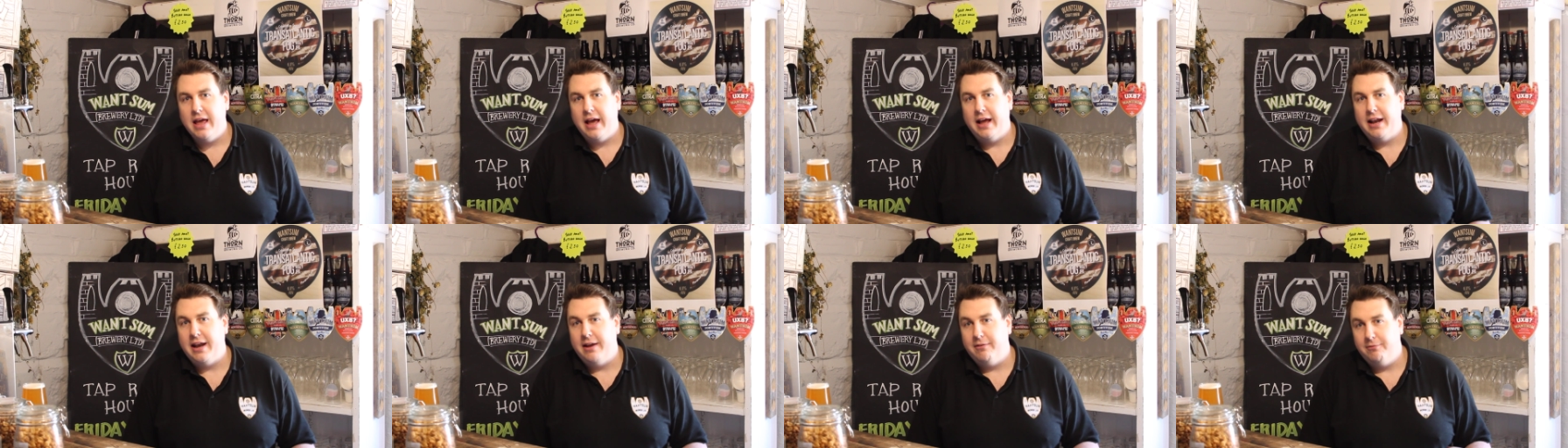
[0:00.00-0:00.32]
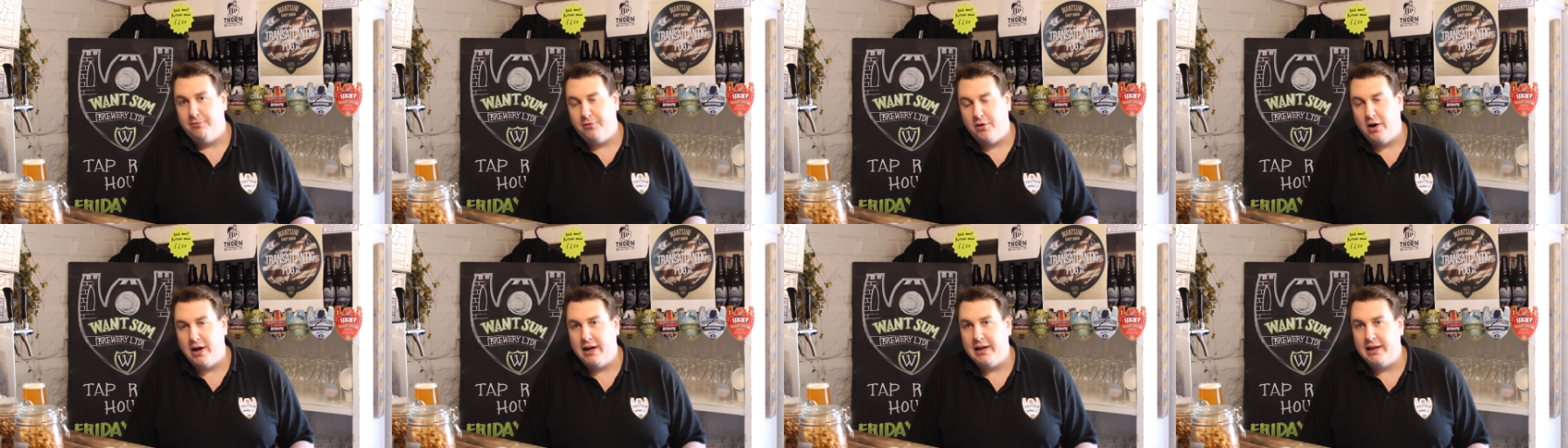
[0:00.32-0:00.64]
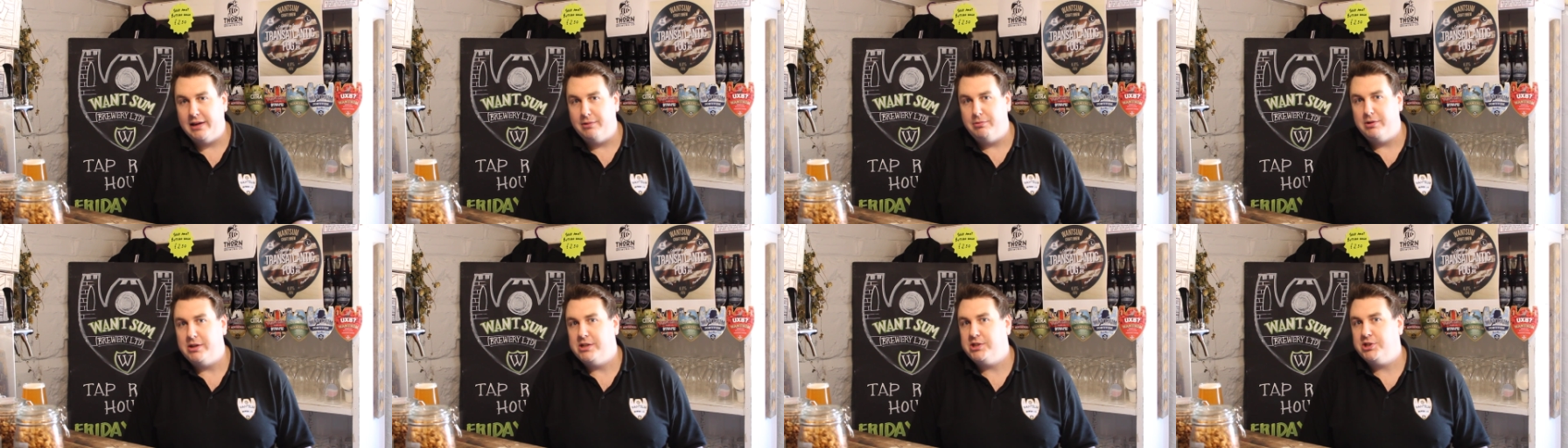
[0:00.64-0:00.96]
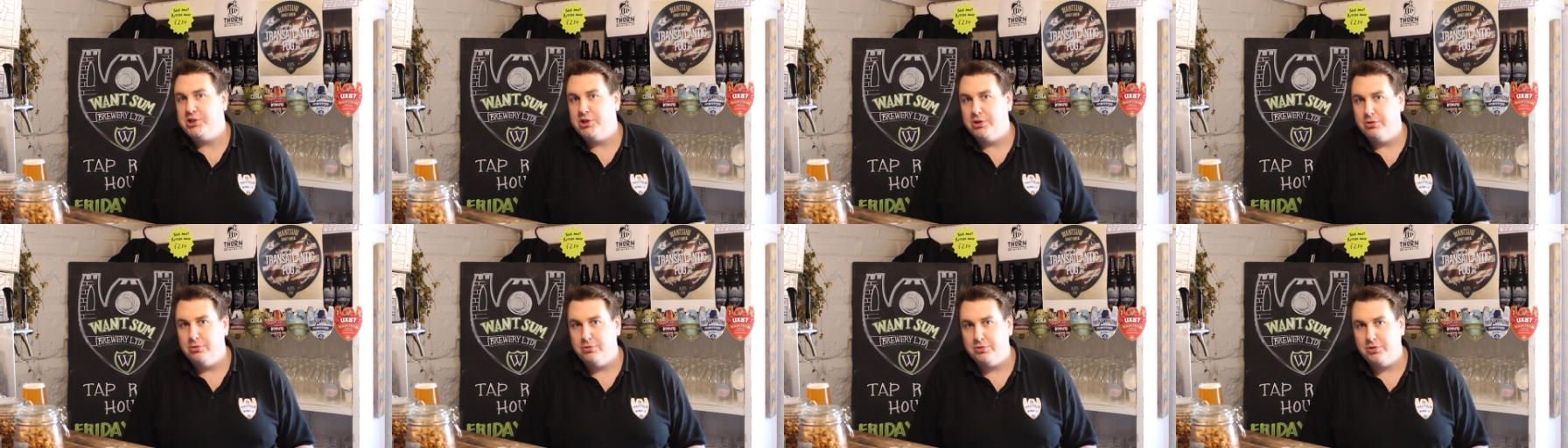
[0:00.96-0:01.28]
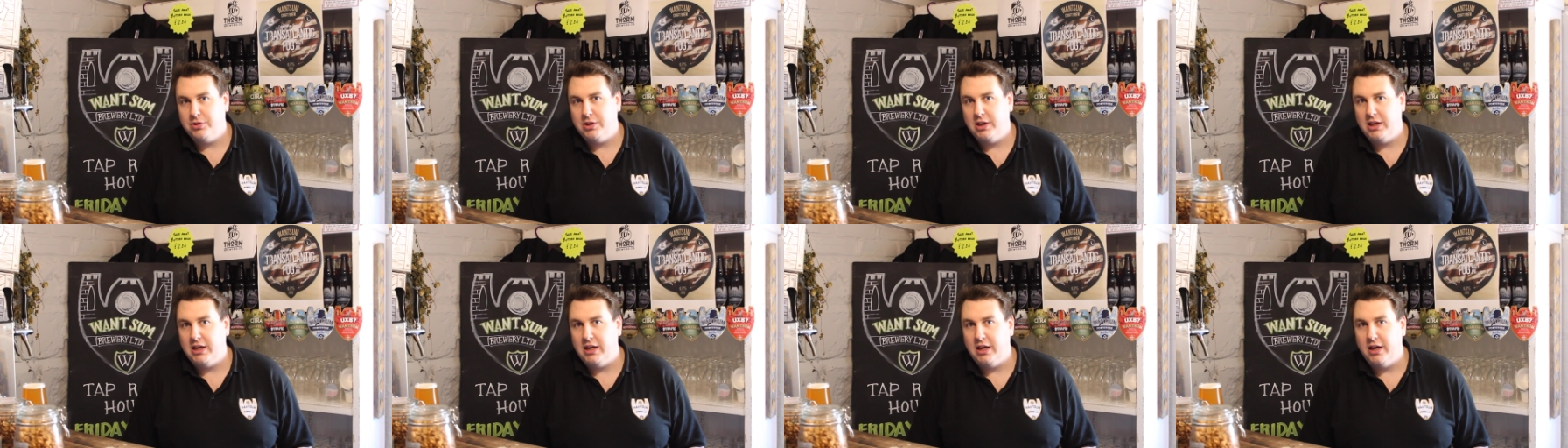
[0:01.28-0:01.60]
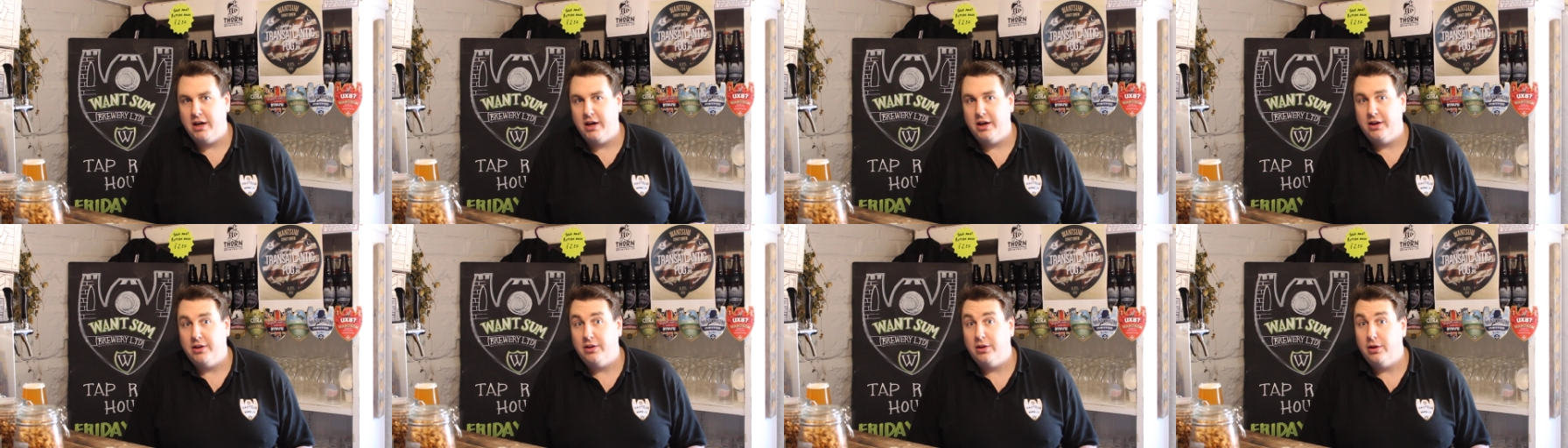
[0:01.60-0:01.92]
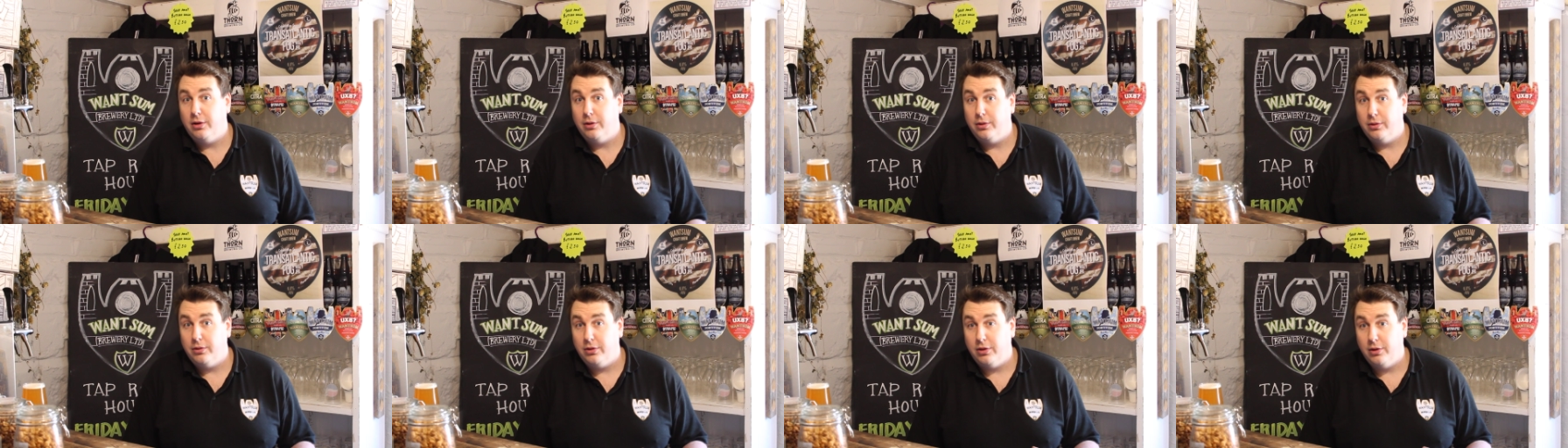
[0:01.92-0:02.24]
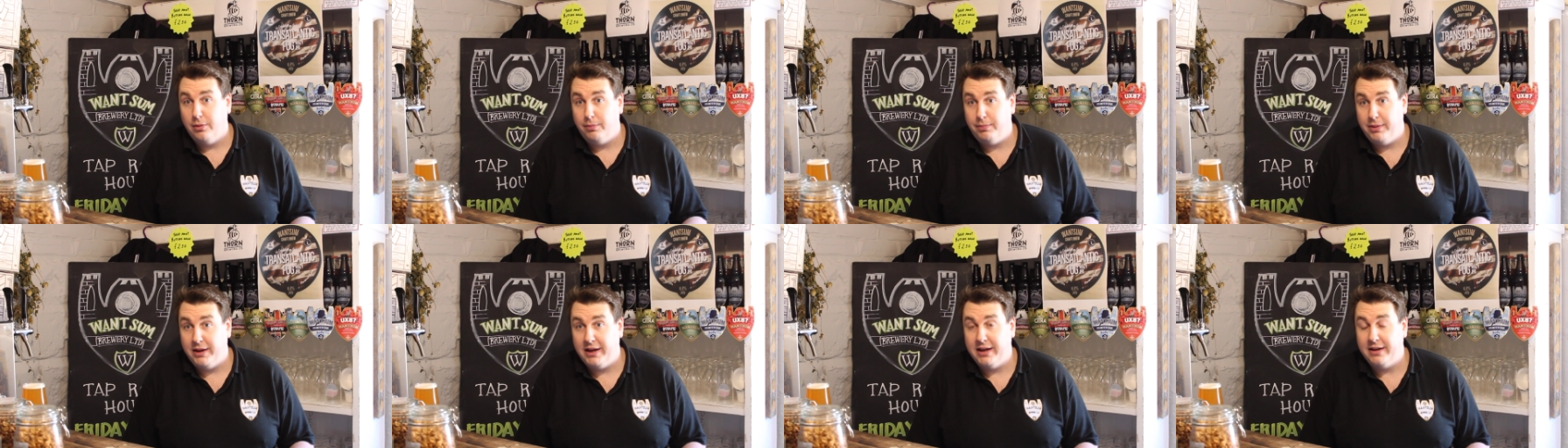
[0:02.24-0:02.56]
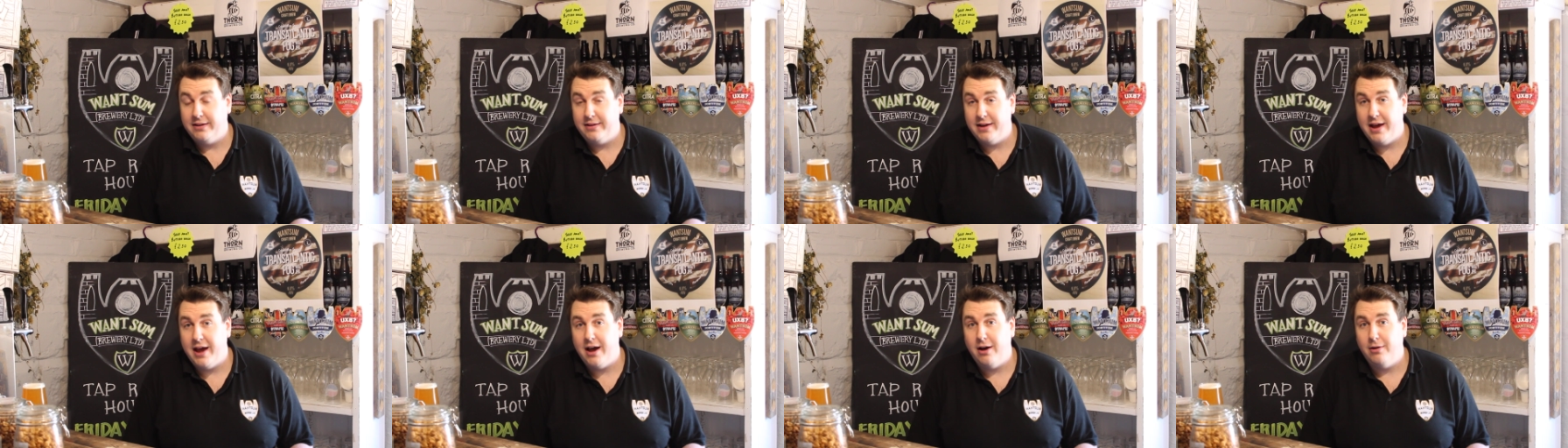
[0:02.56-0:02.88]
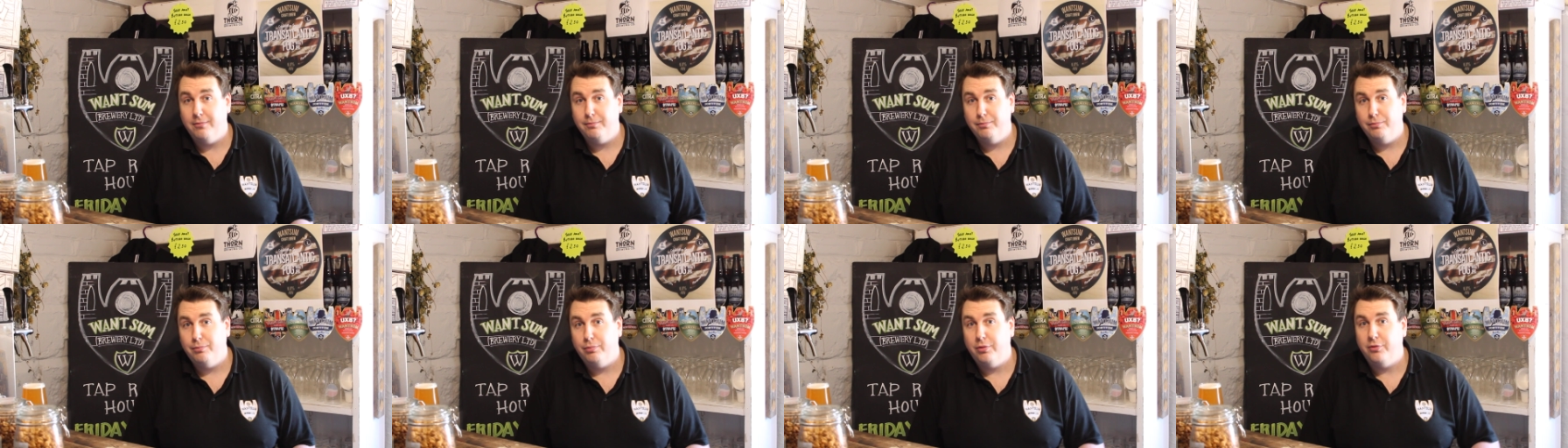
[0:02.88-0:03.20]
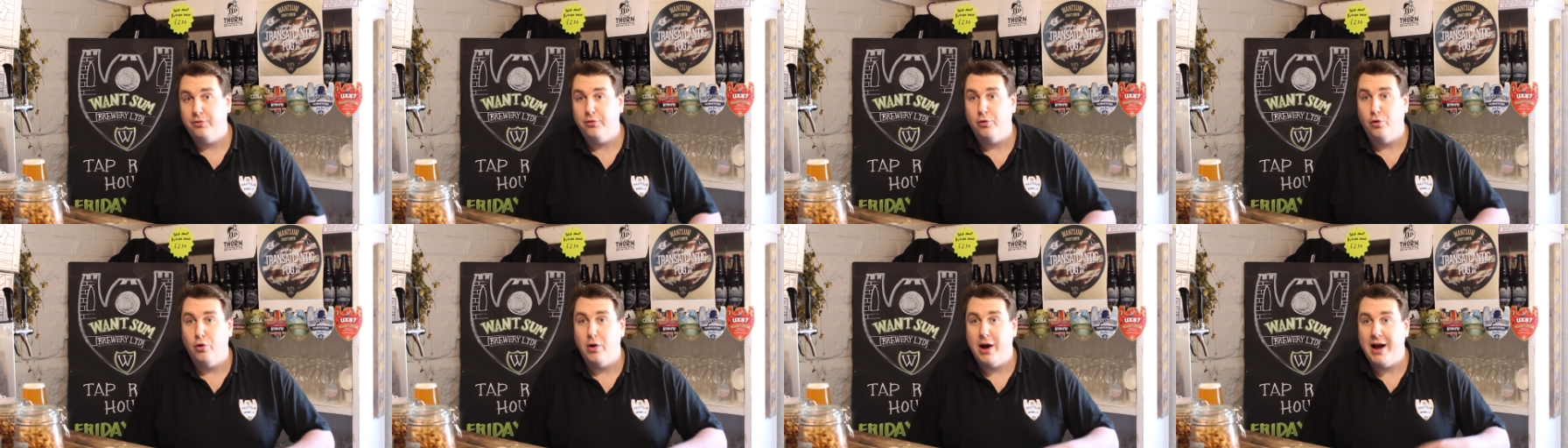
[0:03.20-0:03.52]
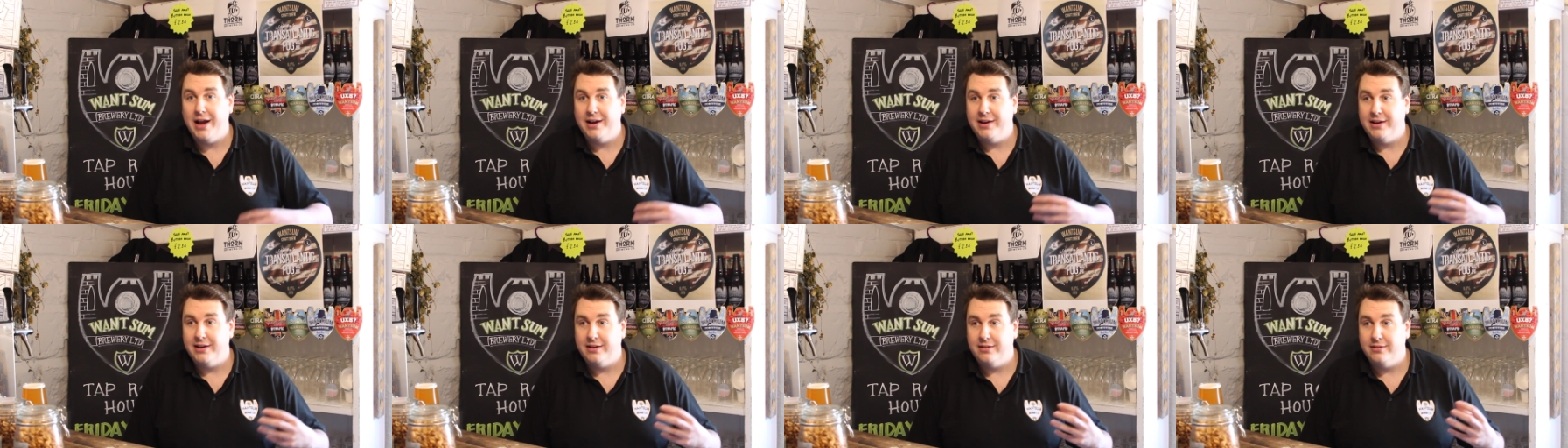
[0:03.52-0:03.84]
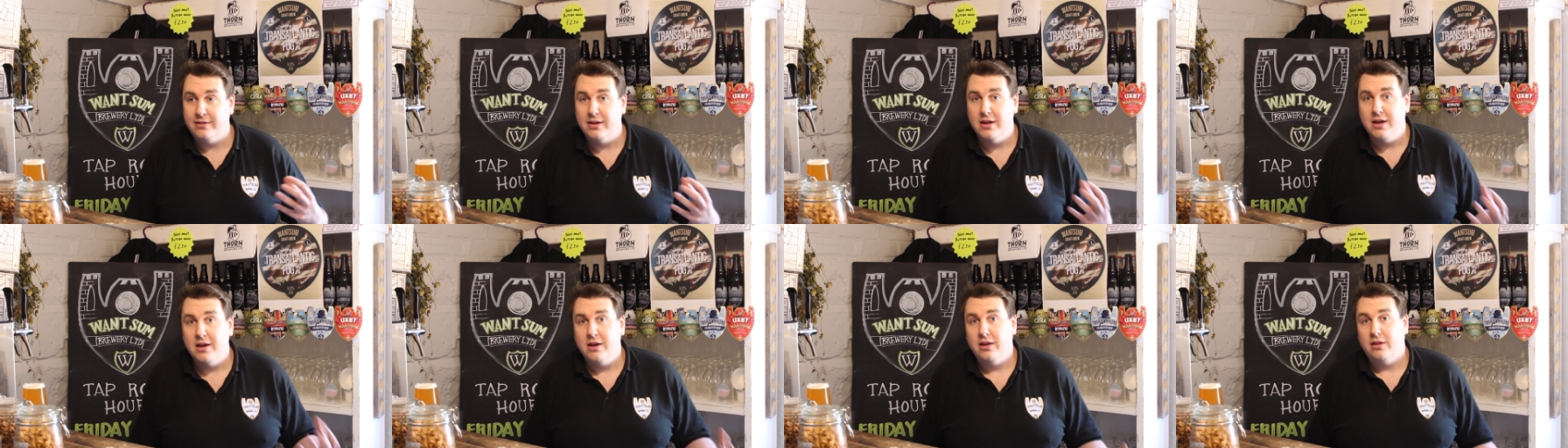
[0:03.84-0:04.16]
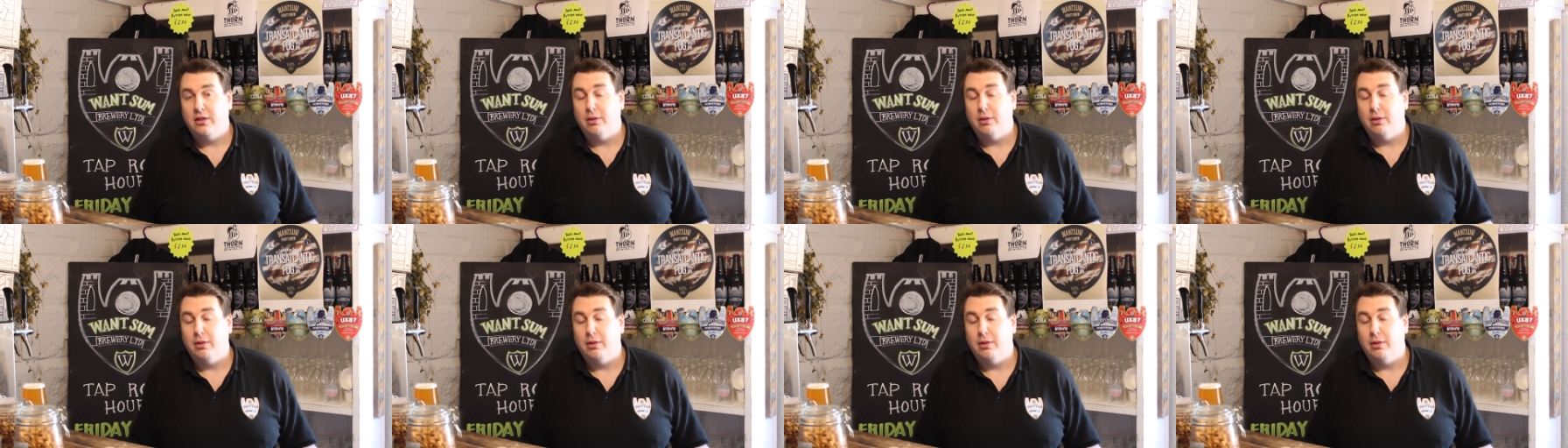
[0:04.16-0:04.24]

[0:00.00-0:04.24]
And then finally we chilled the beer down before adding